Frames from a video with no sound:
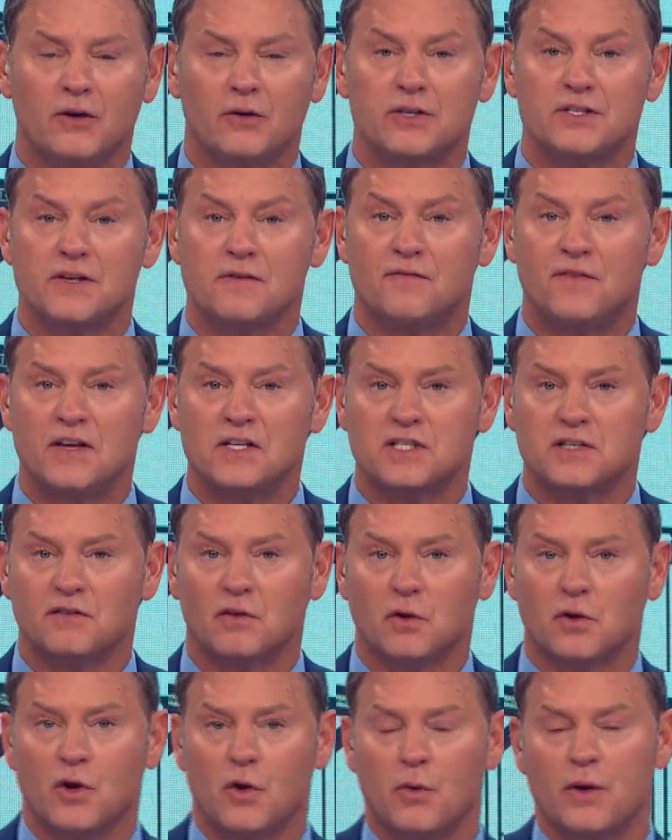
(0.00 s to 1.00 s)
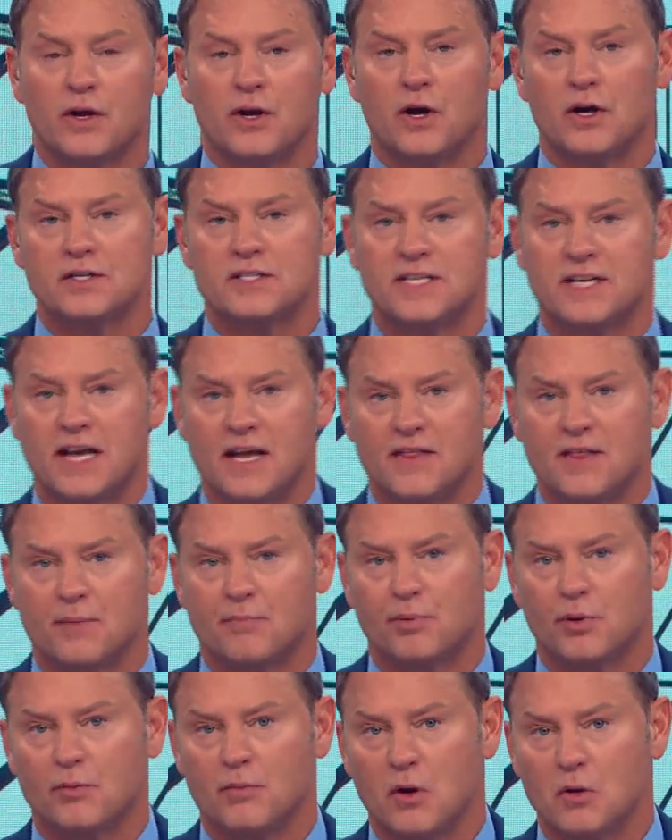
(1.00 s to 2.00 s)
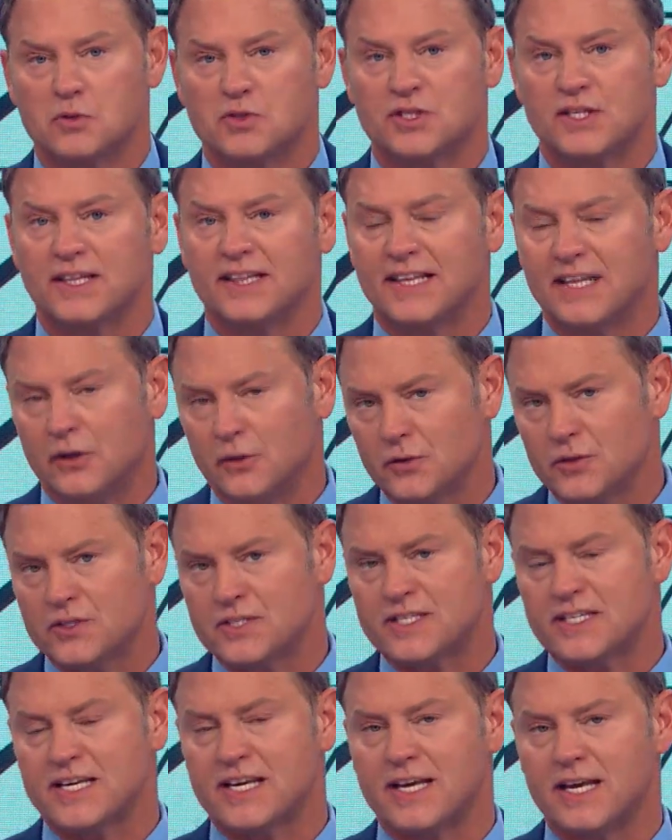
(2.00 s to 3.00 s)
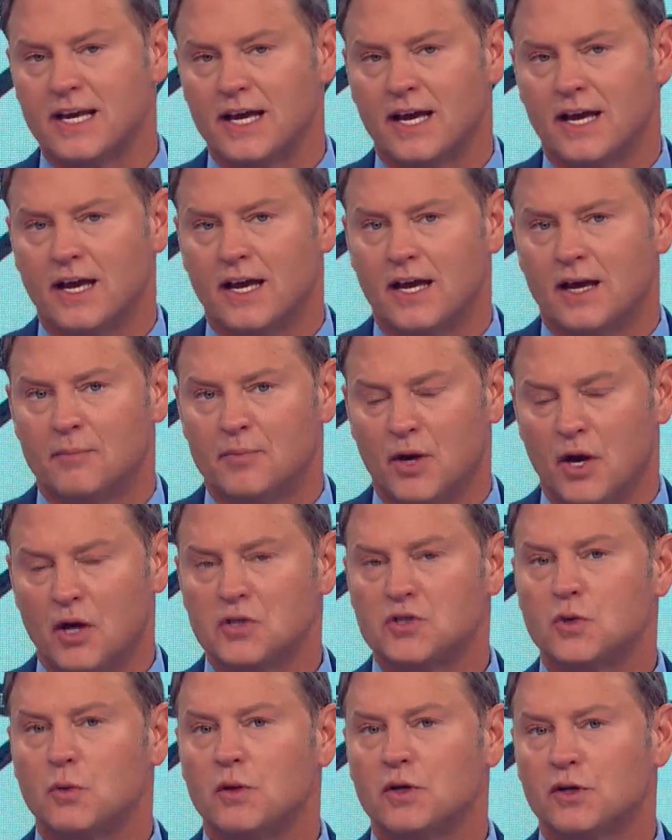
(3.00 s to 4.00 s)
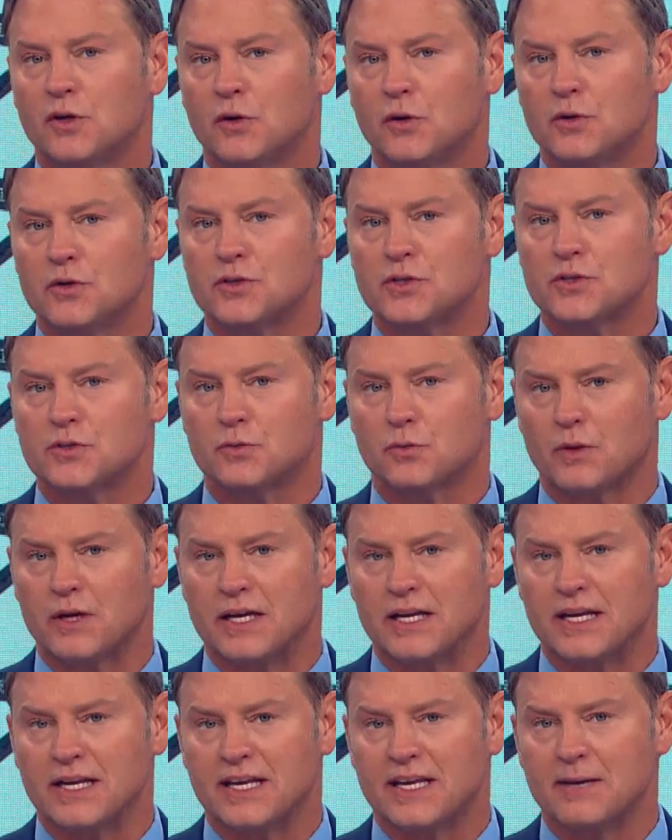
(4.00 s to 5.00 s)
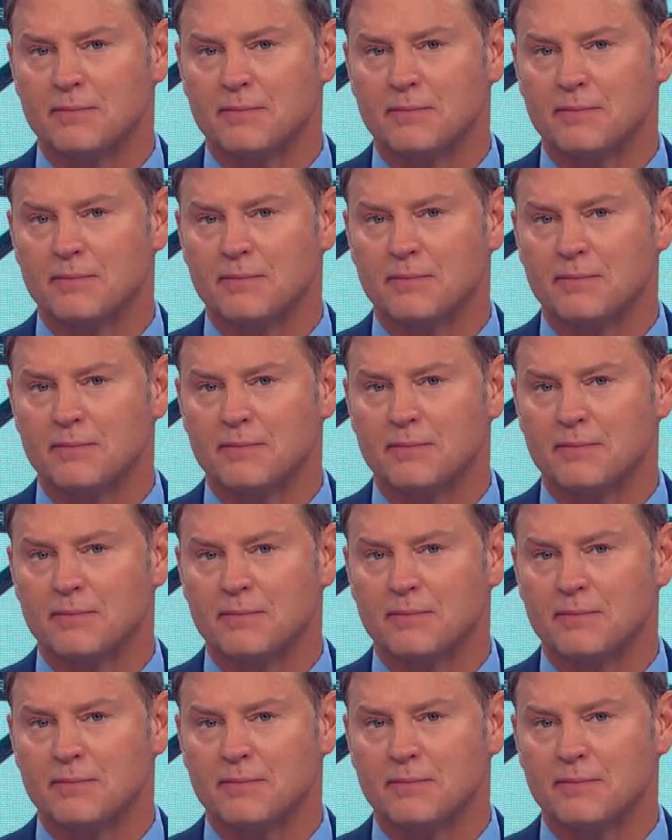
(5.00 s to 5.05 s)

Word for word: there is a festival going on today that promotes literacy but also encourages reading.